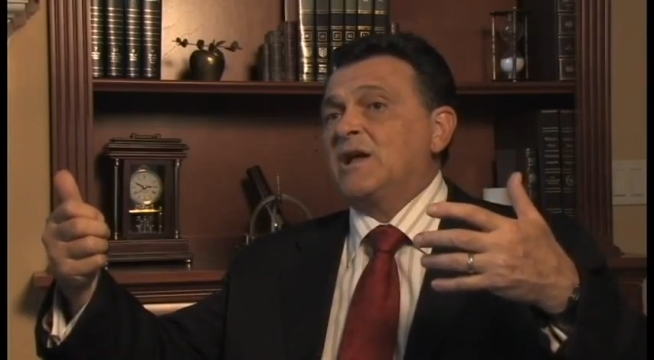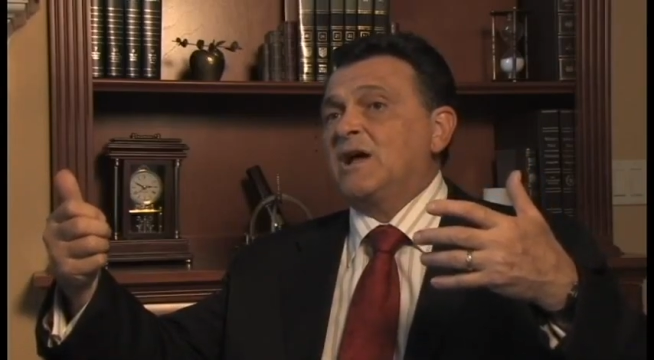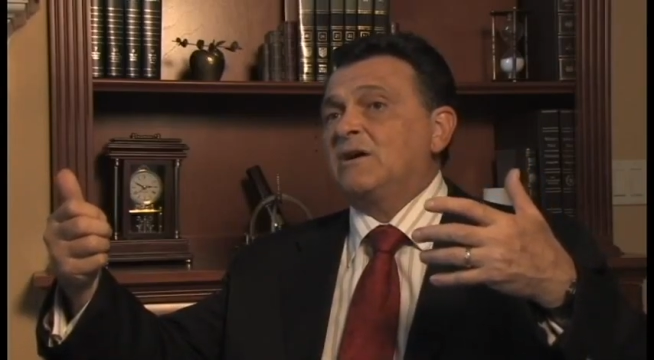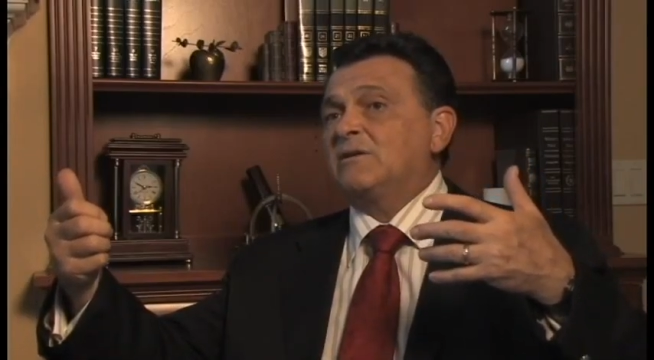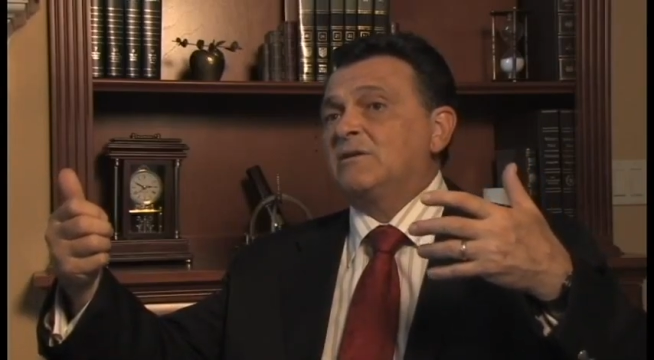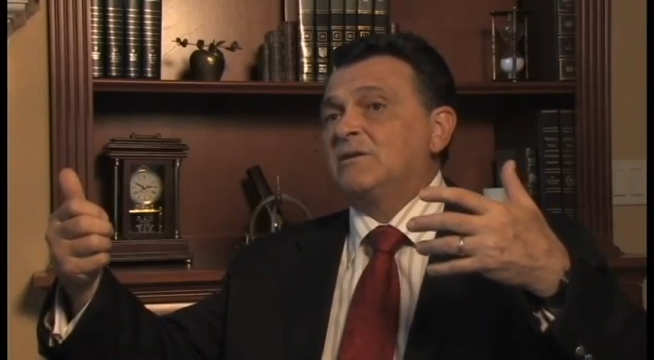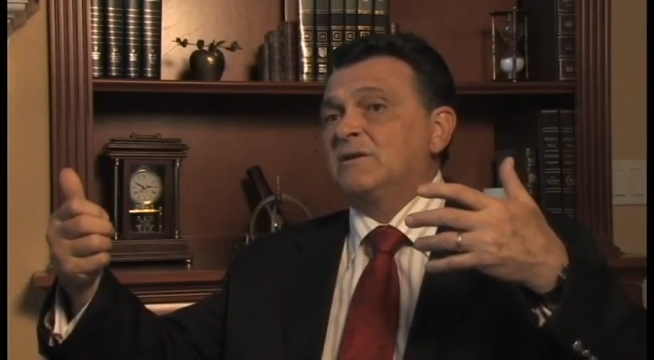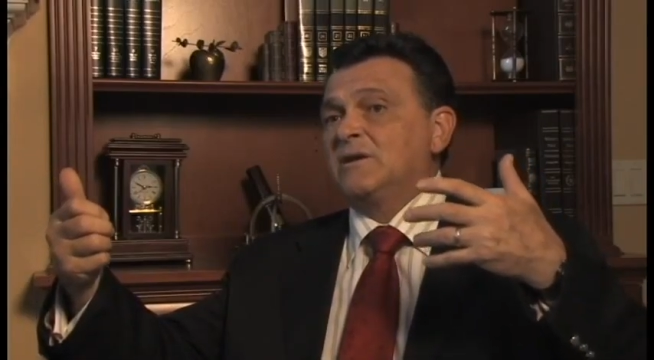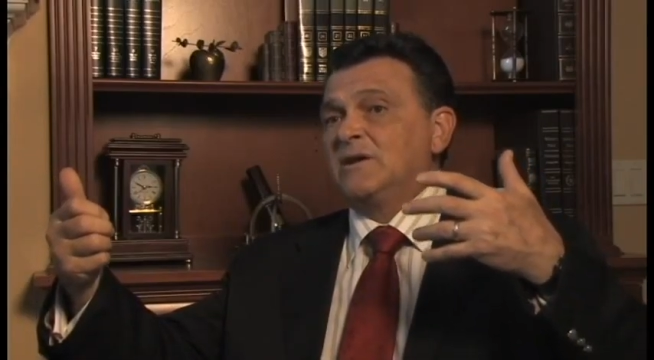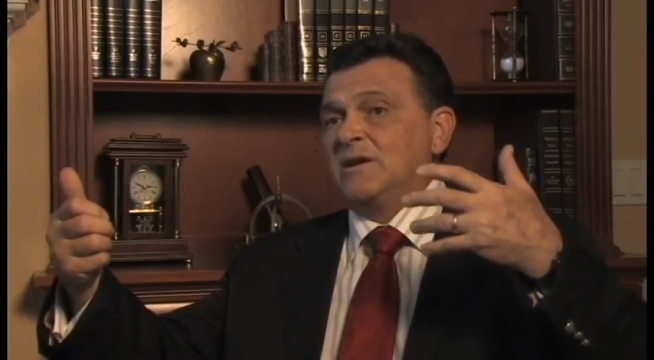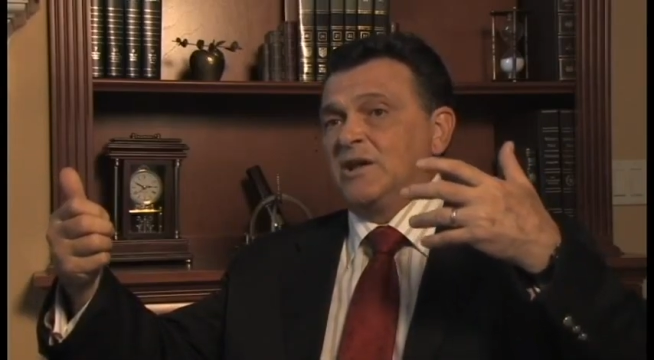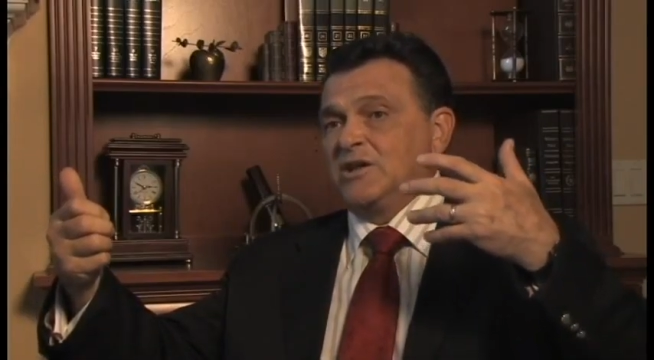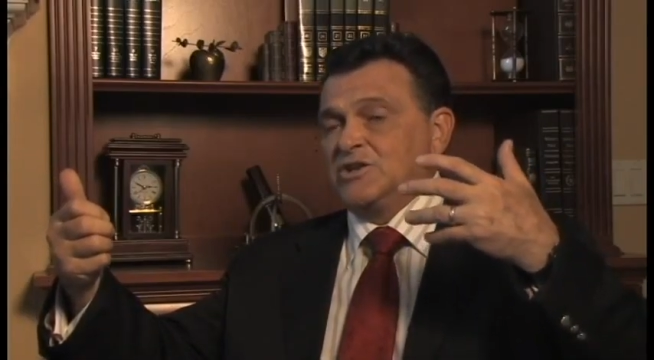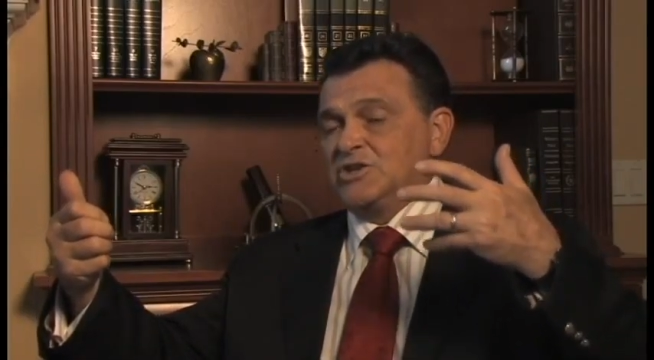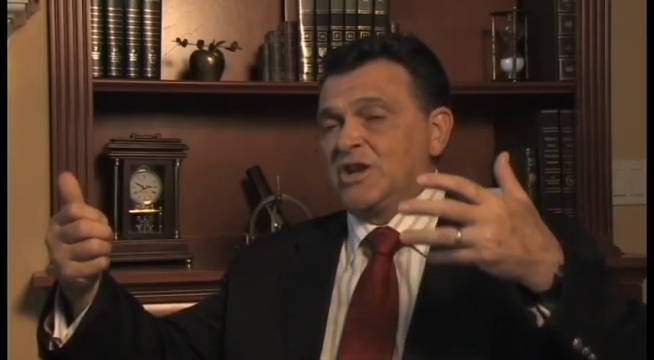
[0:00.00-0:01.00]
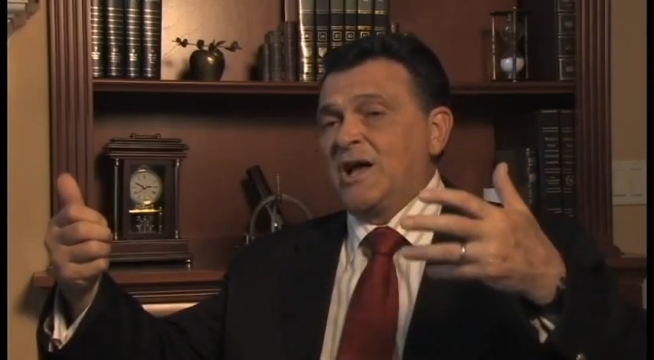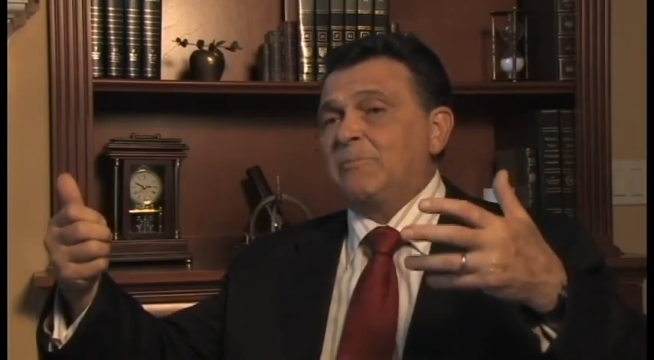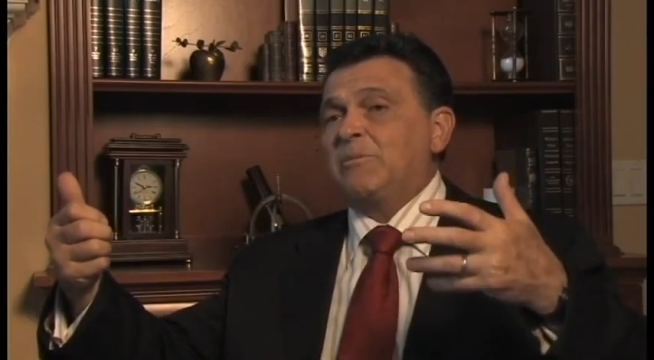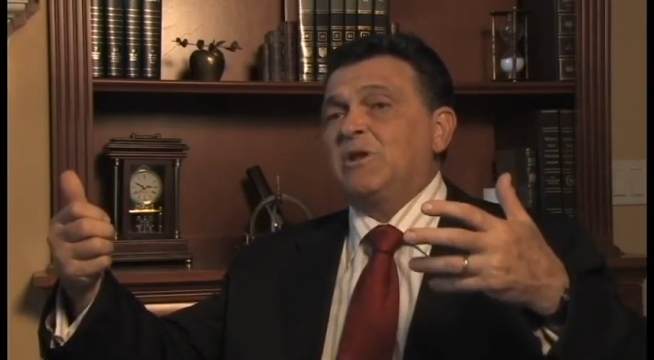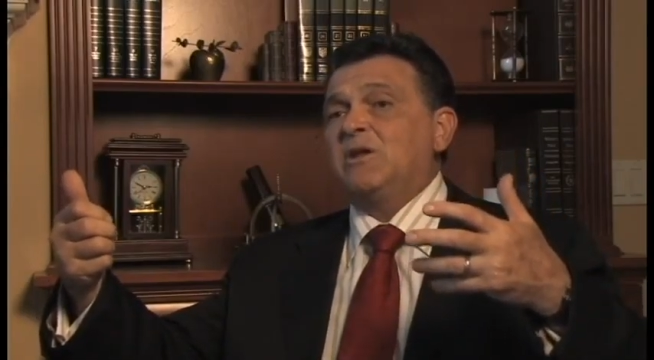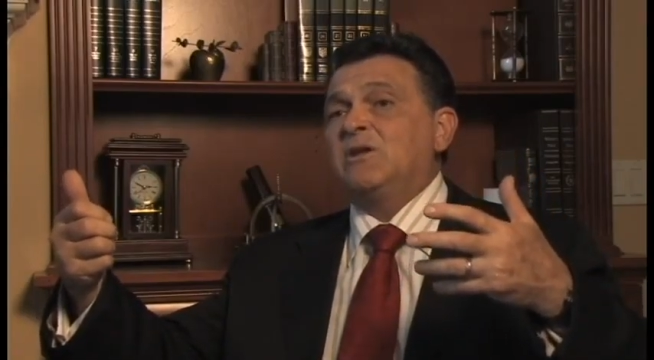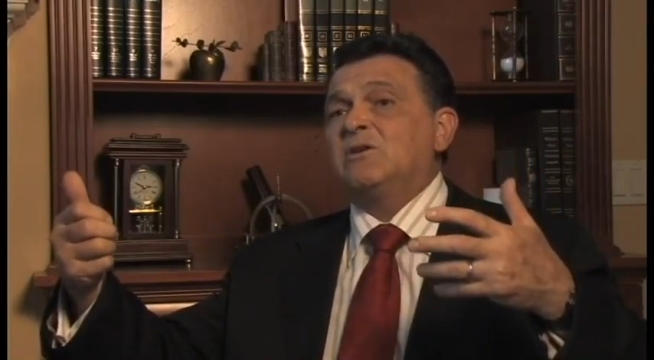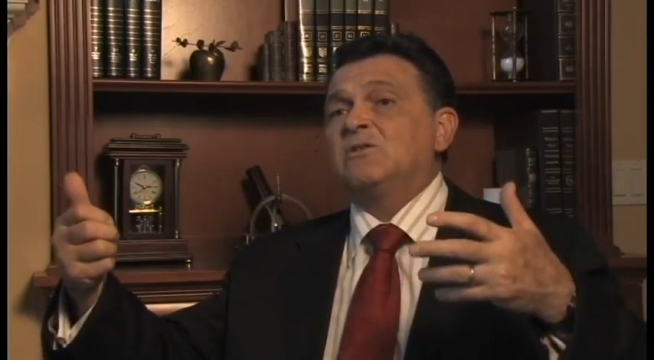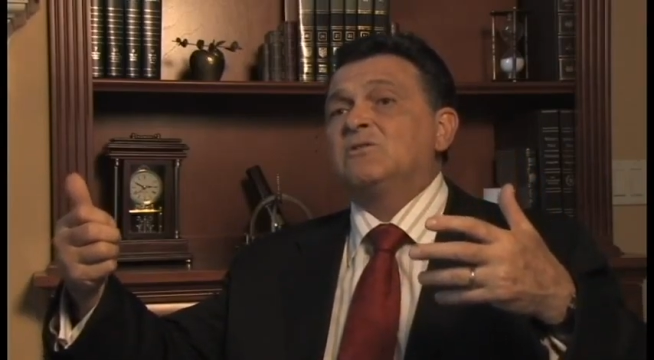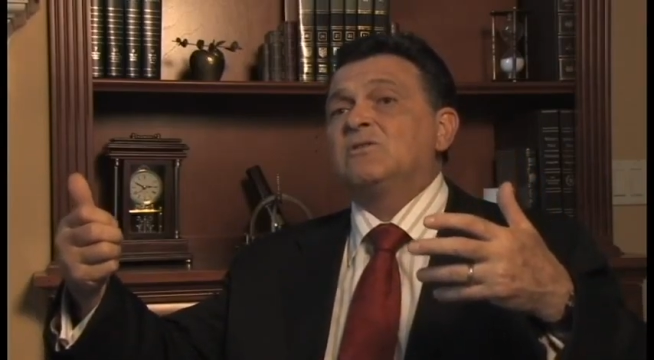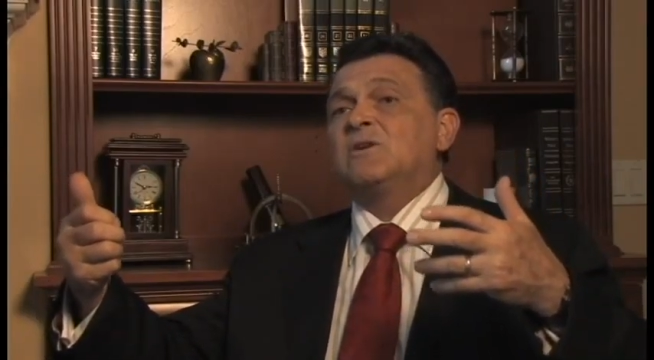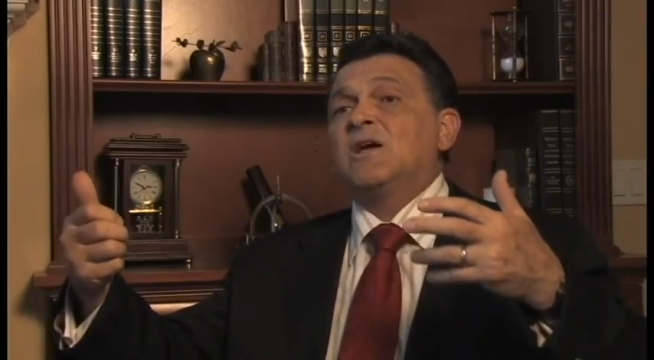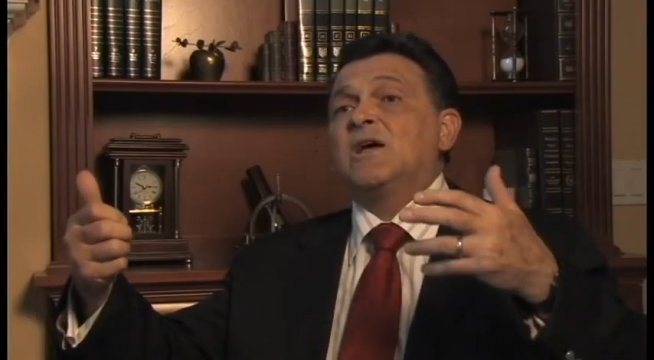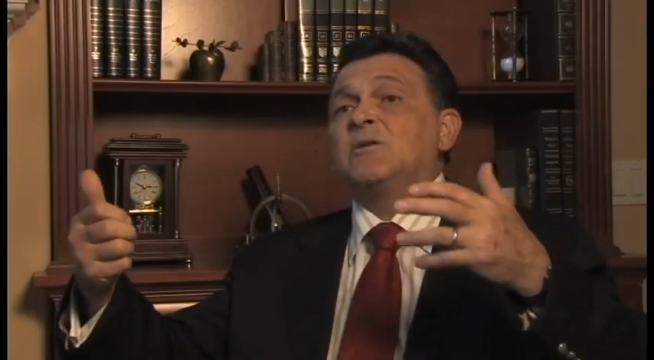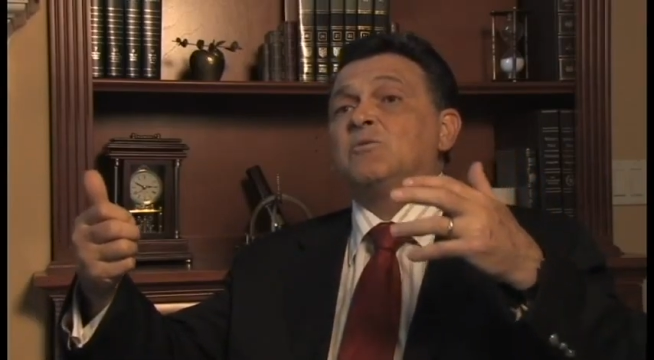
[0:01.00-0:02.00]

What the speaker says: out and Japanese,